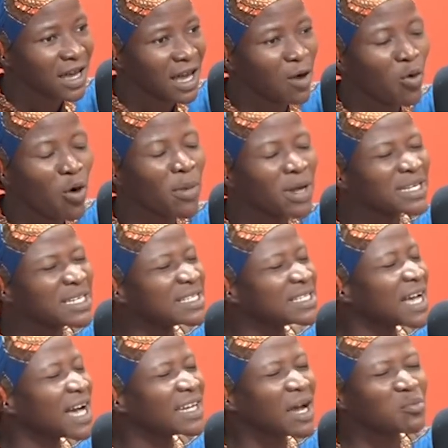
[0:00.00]
a common
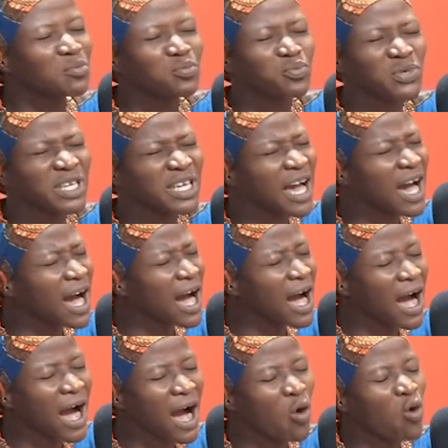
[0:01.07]
designer bia
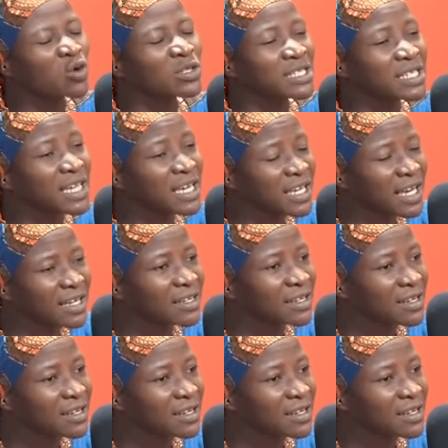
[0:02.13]
a otie yen